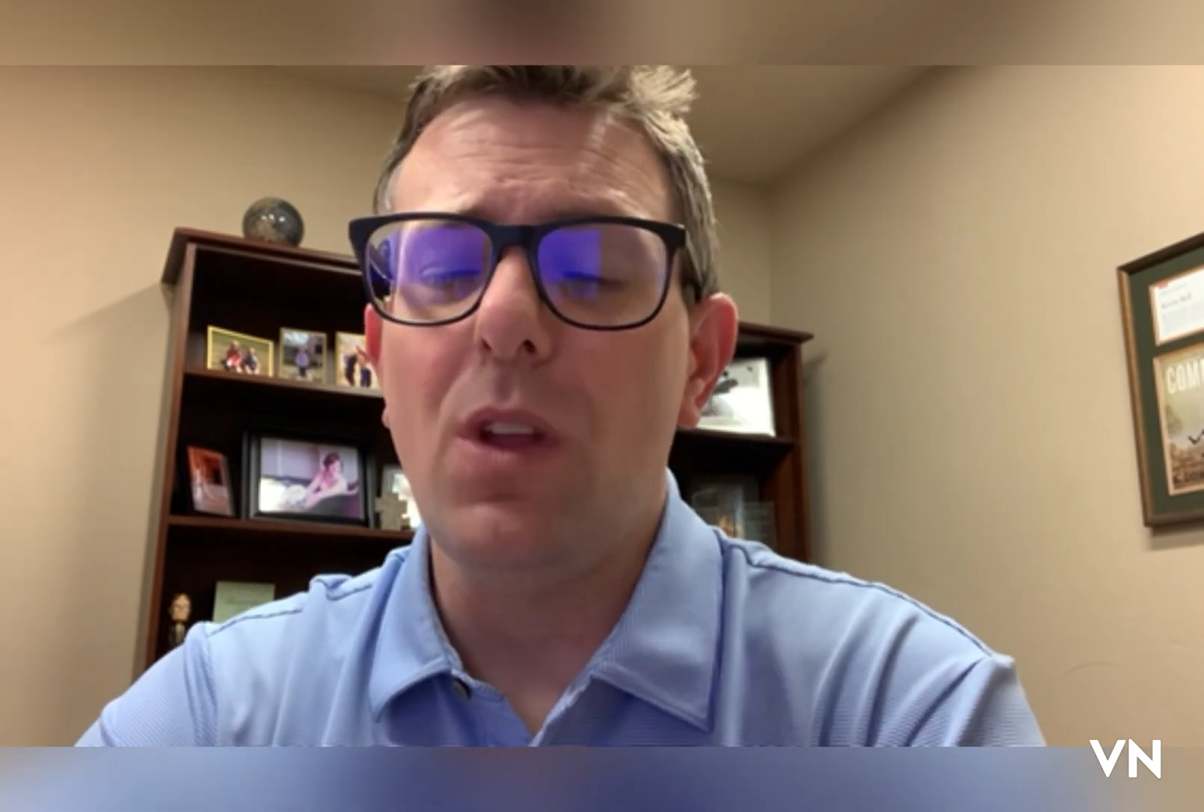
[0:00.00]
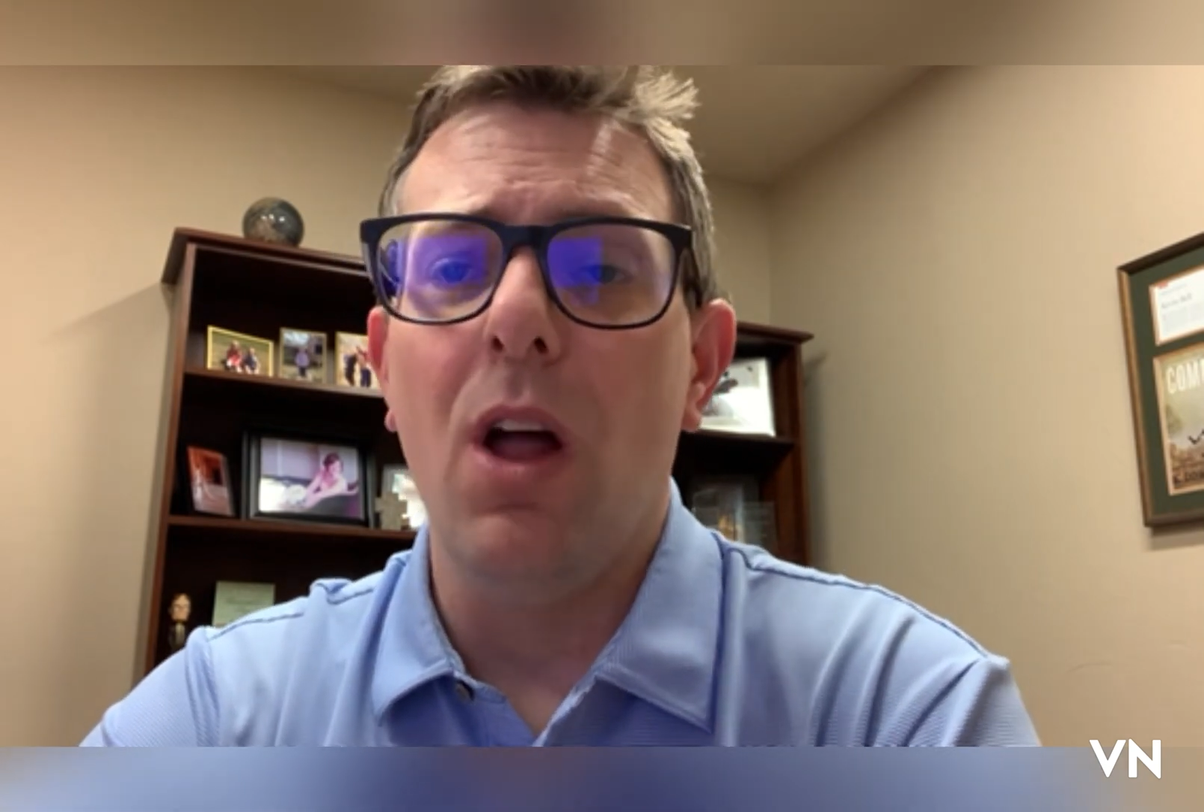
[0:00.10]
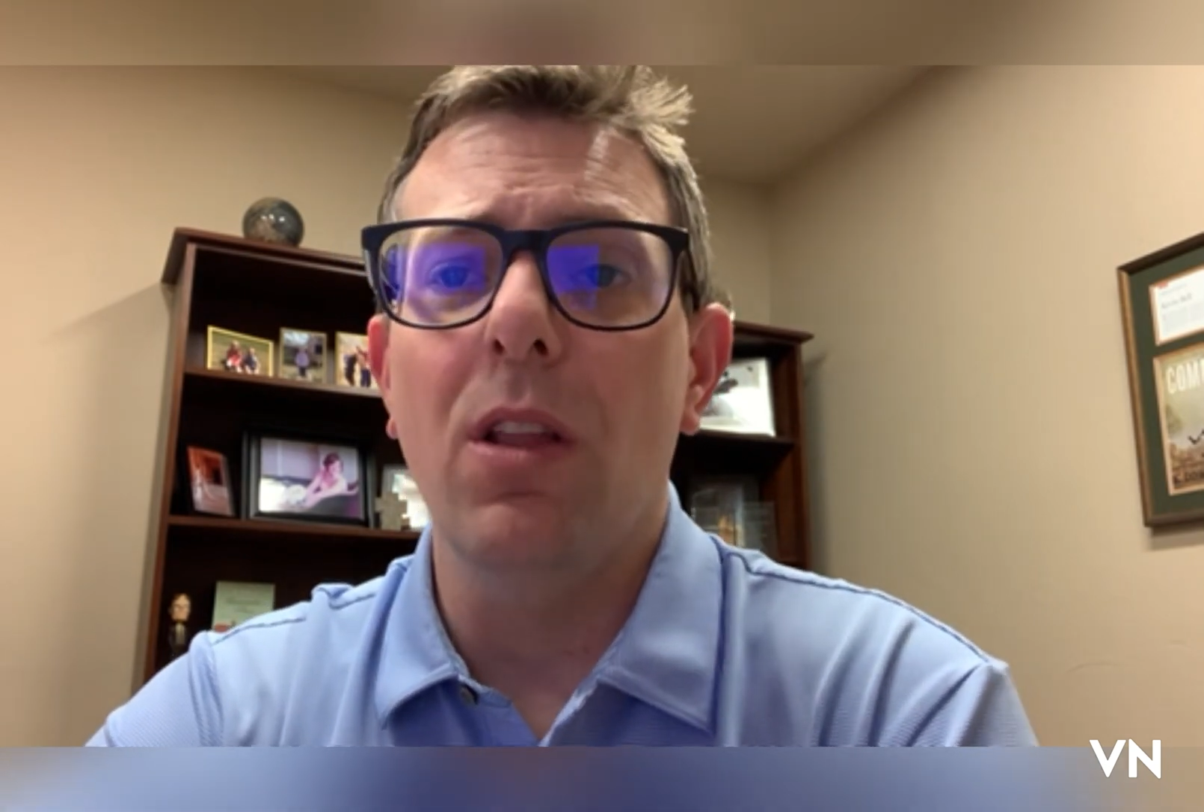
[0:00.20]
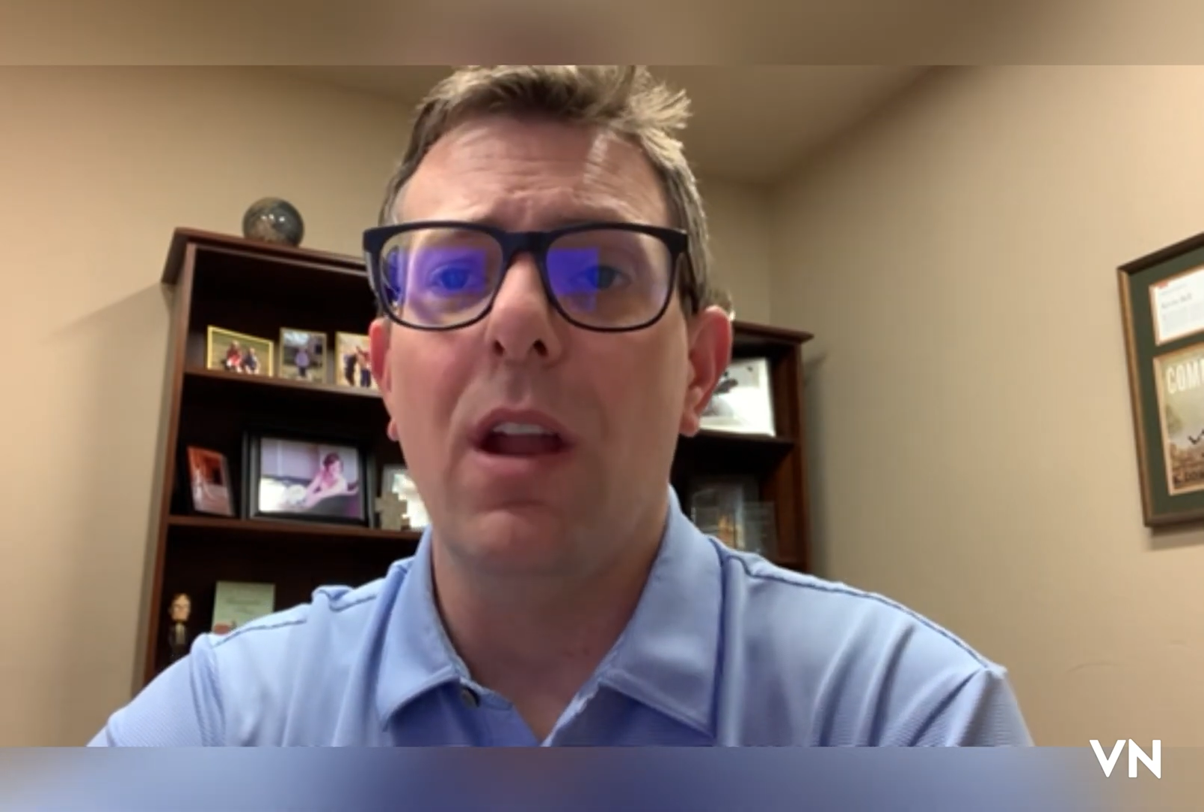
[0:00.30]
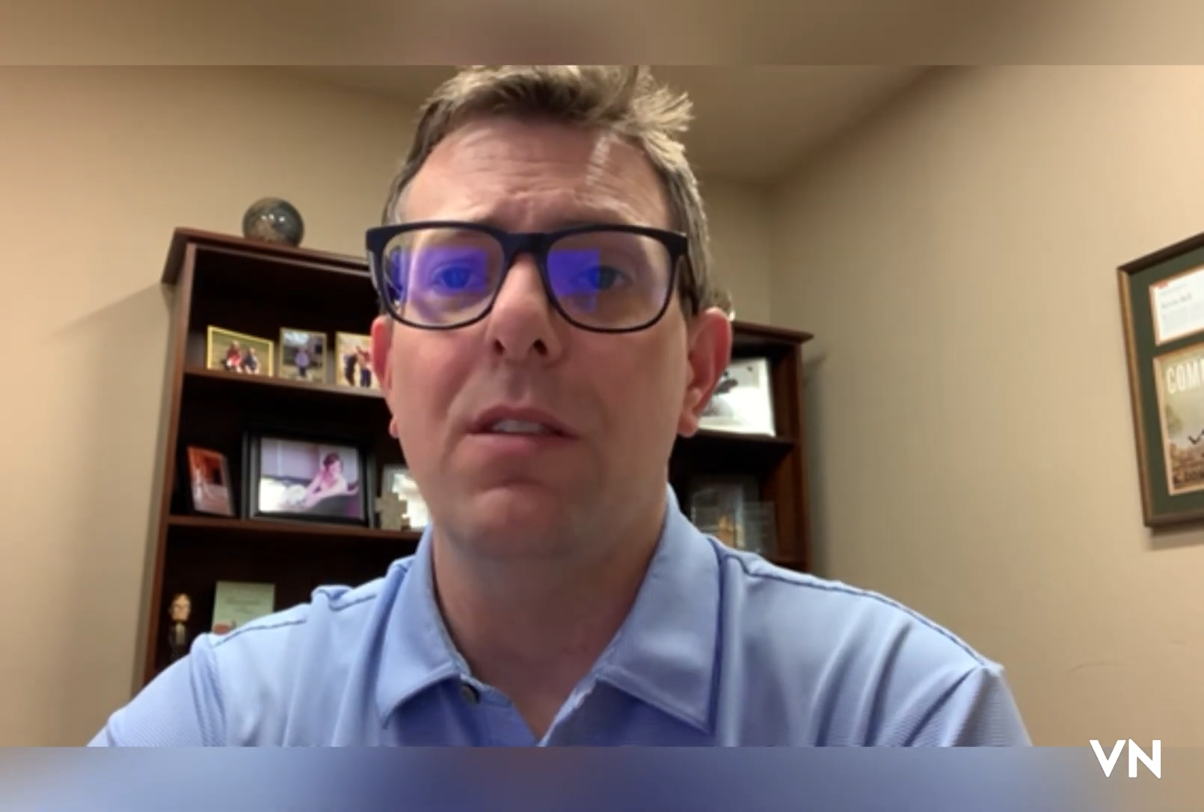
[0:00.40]
A
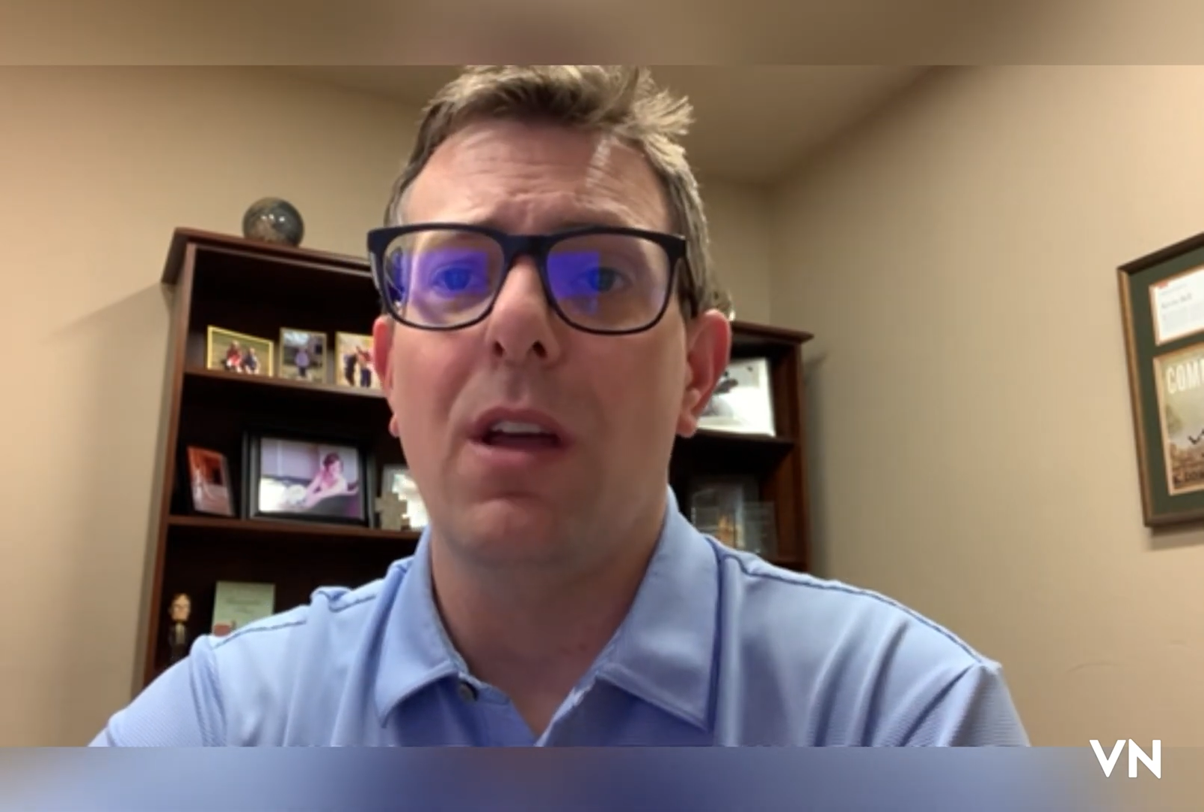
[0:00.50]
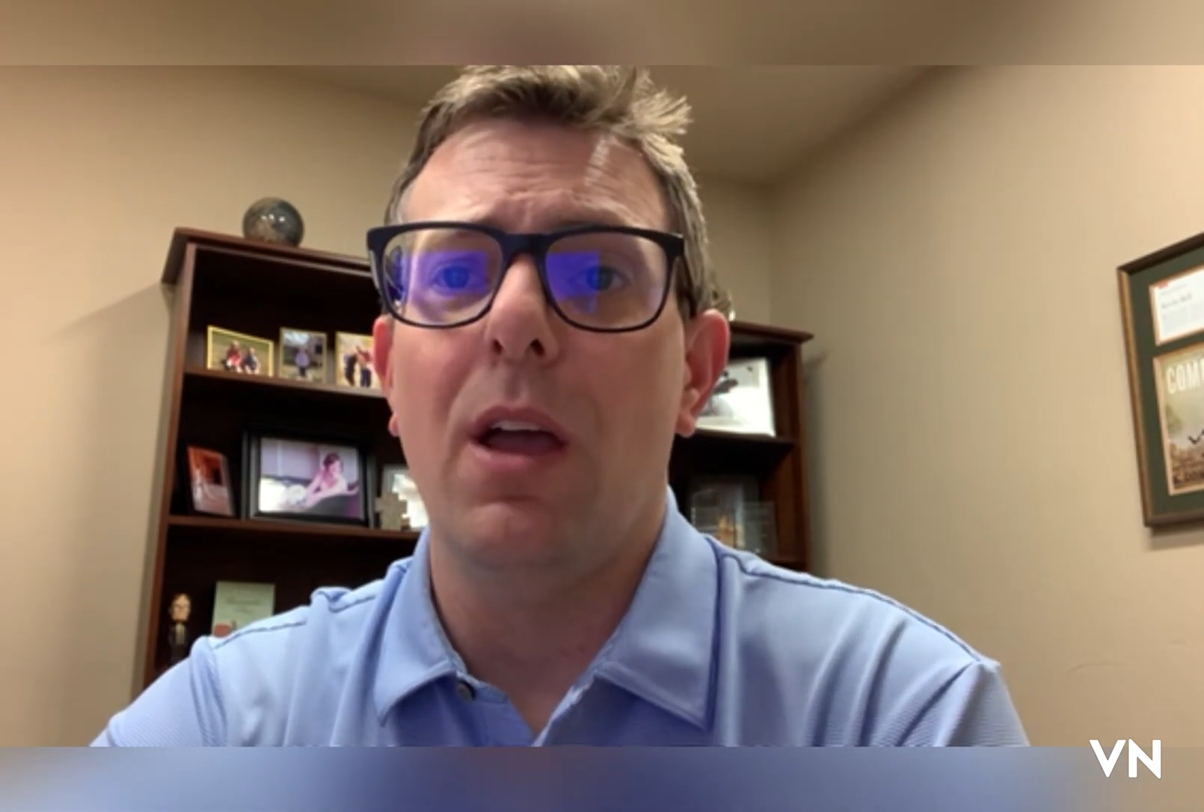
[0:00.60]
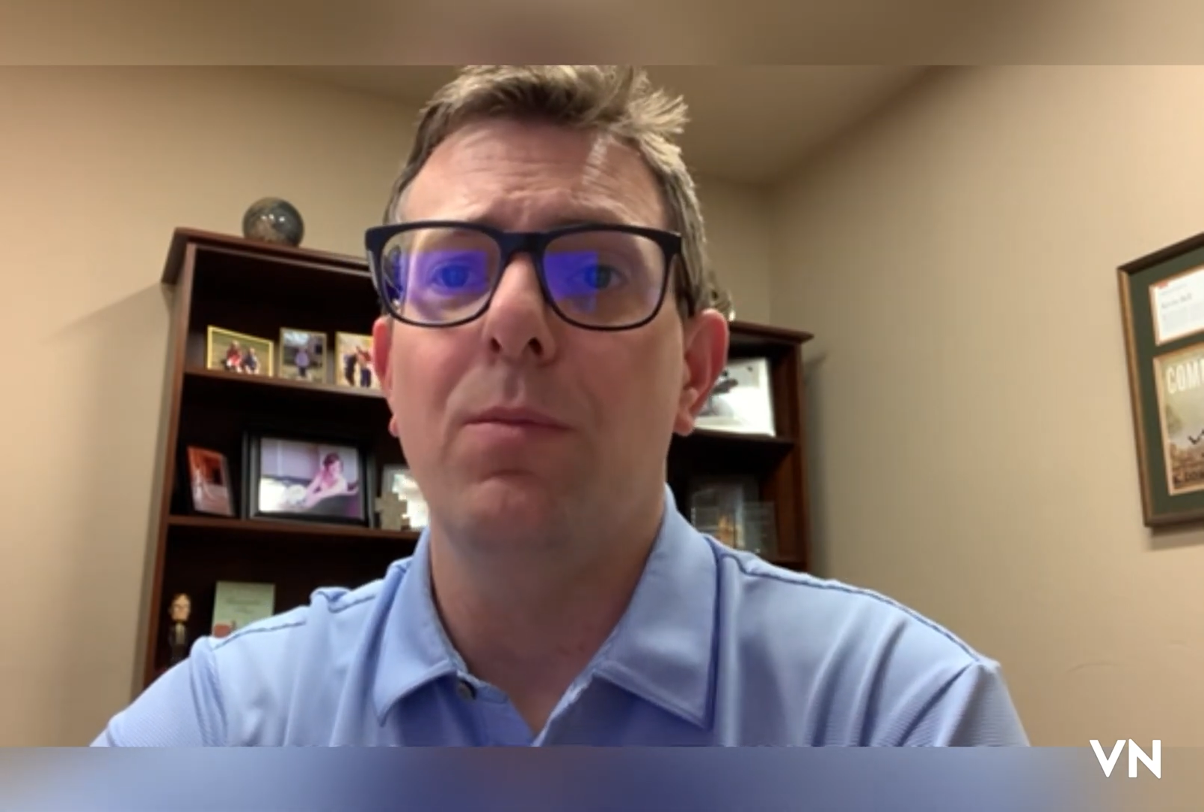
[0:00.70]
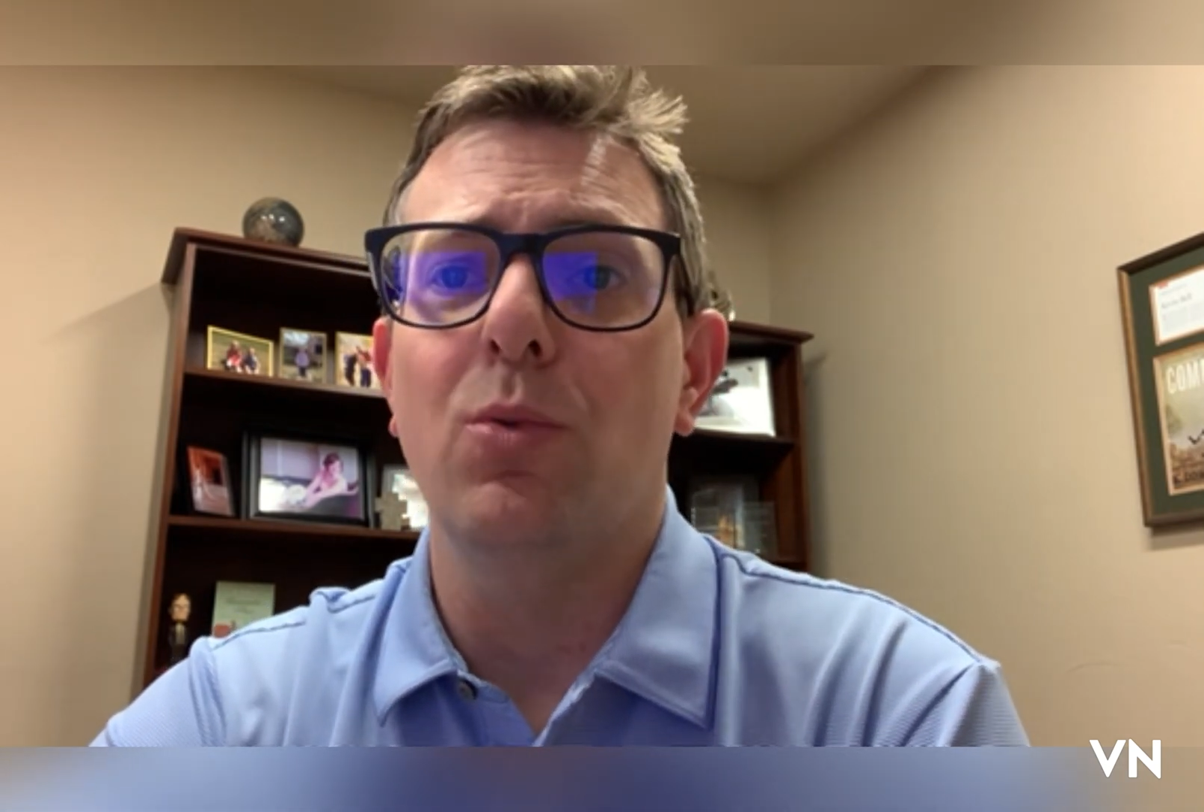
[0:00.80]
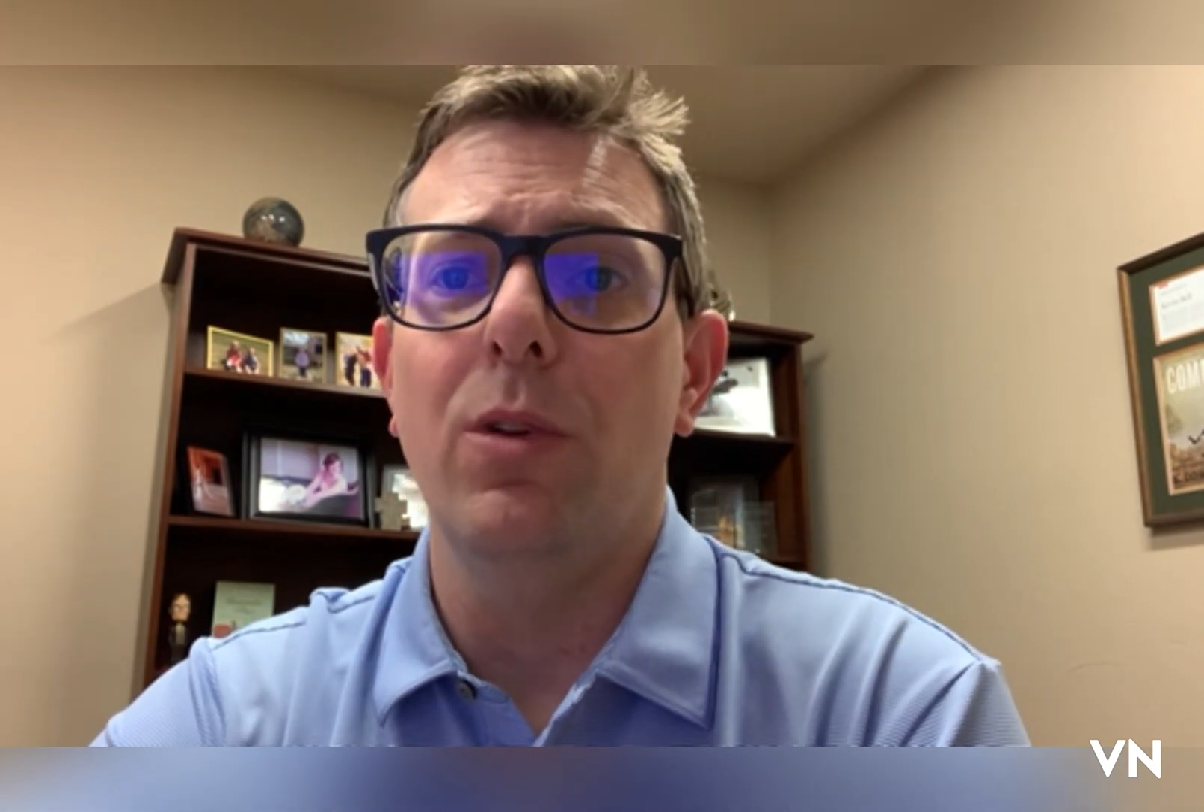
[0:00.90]
lot of times